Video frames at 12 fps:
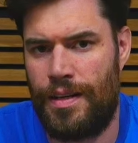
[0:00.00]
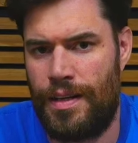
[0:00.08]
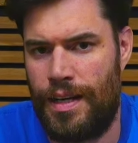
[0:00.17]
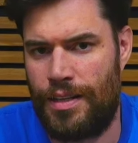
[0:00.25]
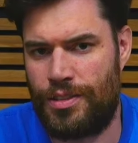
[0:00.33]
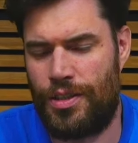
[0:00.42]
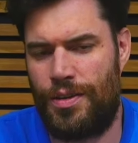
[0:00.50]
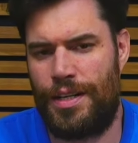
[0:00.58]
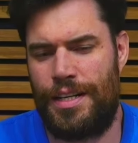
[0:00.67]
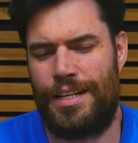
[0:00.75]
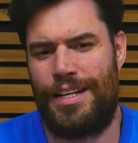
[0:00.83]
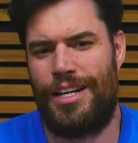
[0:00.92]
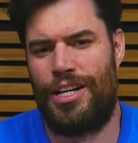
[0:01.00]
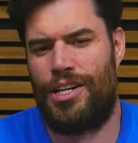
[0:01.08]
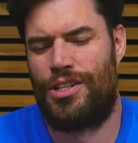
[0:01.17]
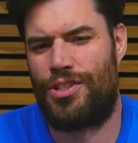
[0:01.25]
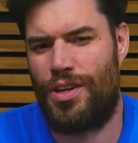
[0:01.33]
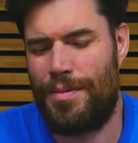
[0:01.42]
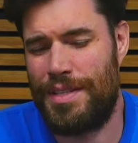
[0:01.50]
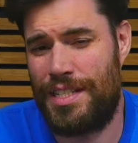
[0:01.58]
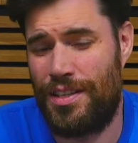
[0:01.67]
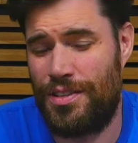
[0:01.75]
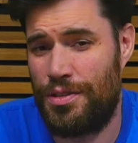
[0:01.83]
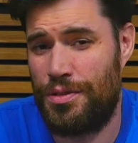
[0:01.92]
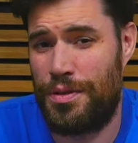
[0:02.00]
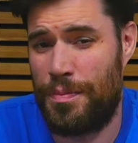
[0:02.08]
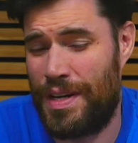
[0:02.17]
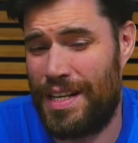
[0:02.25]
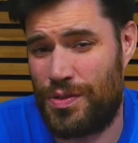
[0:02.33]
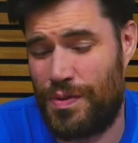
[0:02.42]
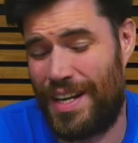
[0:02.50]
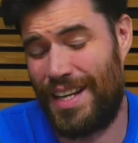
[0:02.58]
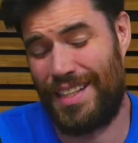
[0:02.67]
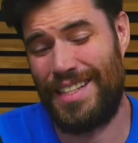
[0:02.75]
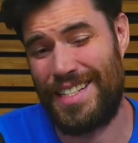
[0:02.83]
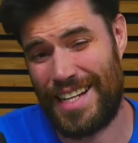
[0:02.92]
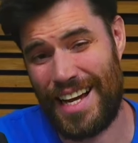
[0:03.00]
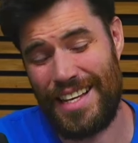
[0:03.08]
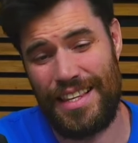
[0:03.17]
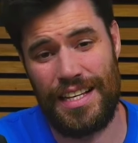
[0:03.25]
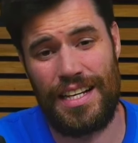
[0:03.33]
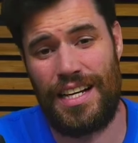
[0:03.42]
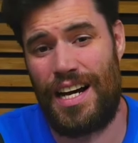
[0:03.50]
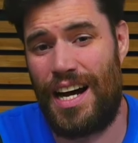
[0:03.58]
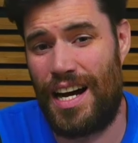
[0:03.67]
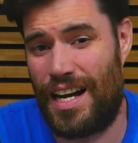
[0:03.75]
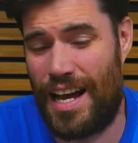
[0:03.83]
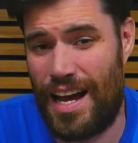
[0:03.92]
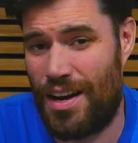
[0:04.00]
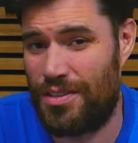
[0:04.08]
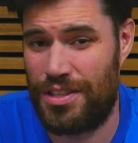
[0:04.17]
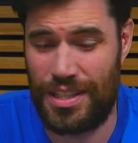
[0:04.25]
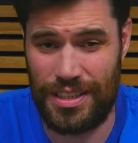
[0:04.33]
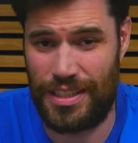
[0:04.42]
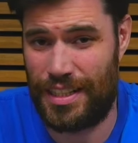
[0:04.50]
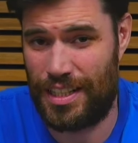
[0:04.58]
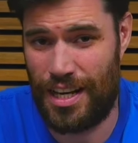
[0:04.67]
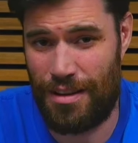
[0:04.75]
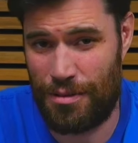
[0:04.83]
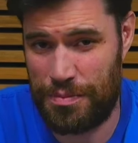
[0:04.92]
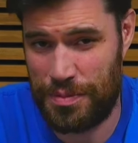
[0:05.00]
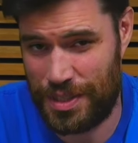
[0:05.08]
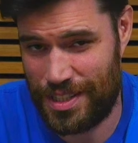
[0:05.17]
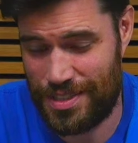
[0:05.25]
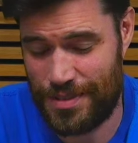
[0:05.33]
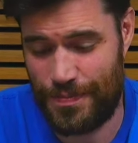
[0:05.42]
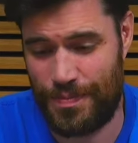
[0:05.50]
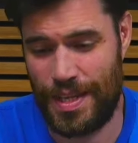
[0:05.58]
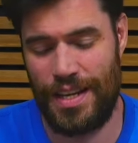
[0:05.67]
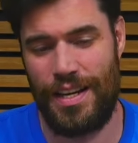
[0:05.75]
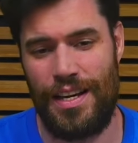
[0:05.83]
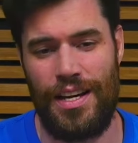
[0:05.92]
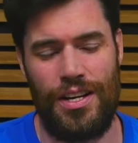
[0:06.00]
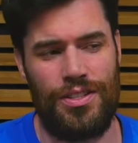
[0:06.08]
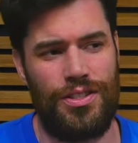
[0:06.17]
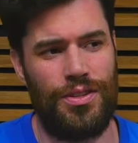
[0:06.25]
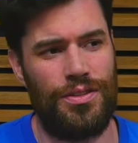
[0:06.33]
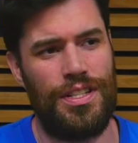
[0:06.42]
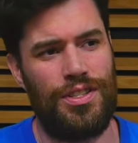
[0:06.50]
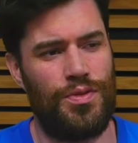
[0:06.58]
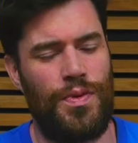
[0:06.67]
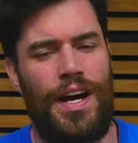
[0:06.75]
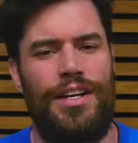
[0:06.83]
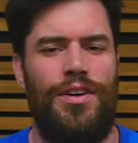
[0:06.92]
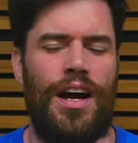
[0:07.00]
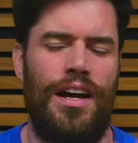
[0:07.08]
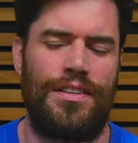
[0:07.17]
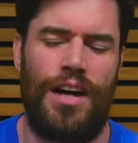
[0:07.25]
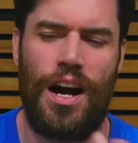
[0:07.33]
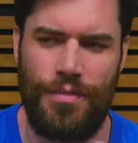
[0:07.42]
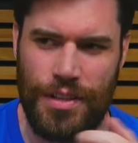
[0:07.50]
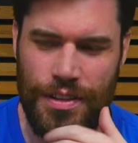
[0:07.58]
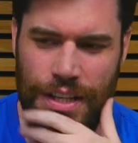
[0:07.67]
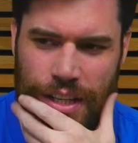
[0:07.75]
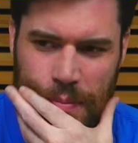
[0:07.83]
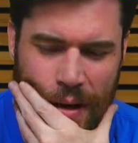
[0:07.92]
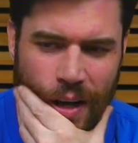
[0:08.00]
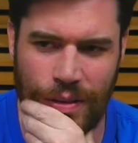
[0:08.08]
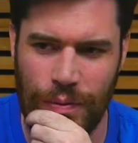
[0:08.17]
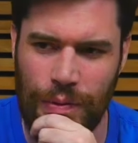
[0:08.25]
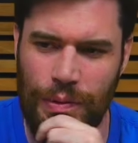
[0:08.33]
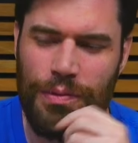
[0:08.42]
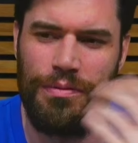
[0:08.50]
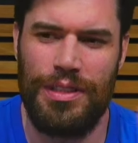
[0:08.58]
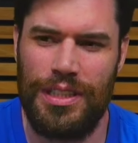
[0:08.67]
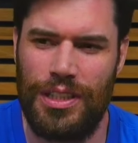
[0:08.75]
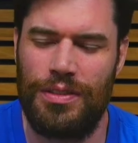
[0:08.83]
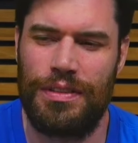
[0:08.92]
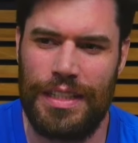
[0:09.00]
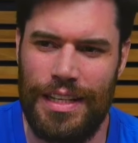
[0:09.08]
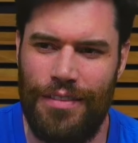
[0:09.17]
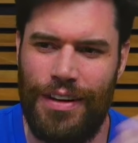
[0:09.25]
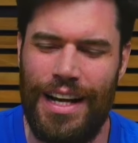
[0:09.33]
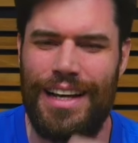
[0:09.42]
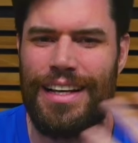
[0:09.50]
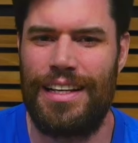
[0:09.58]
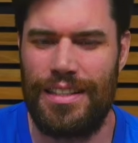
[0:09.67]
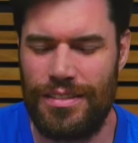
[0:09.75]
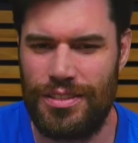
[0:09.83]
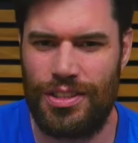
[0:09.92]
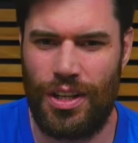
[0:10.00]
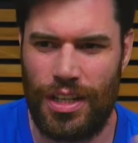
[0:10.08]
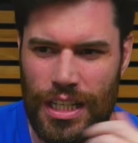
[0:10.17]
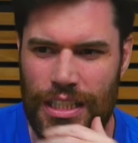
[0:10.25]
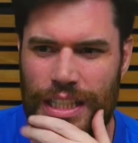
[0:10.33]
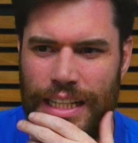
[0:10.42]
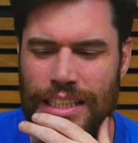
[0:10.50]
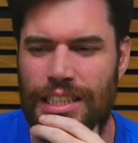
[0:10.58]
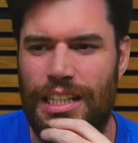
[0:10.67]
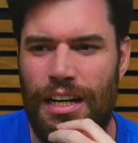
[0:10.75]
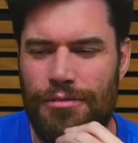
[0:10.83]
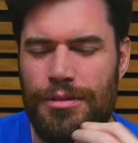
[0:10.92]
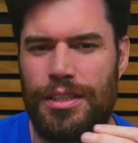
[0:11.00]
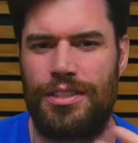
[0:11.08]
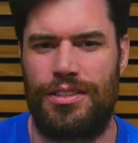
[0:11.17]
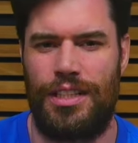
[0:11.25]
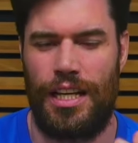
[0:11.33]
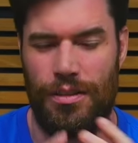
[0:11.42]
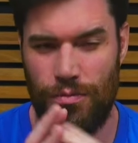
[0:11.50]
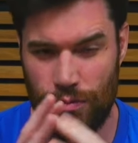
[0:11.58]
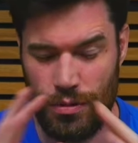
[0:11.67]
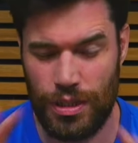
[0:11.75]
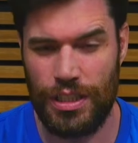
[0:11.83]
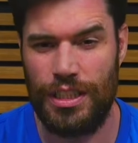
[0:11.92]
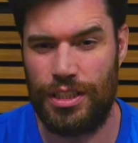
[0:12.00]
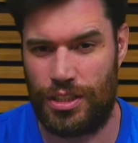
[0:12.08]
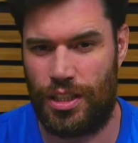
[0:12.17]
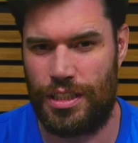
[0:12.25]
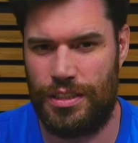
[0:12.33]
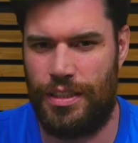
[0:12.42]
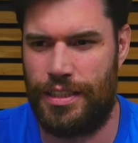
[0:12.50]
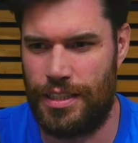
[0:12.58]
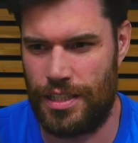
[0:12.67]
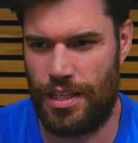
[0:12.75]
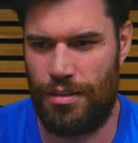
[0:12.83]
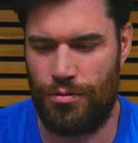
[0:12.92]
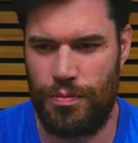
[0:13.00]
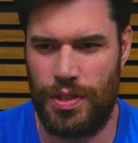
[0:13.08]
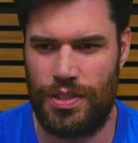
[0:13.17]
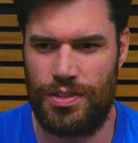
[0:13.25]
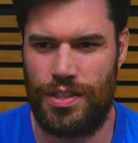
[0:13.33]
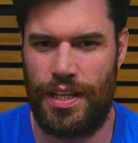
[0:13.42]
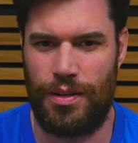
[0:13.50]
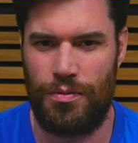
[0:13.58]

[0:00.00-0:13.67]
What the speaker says: How's it going? So I'm going to tell you the best way, at least I think, on how to collect comic books. So this is what I do. I often think about, if I started collecting comic books, like really started collecting comic books, like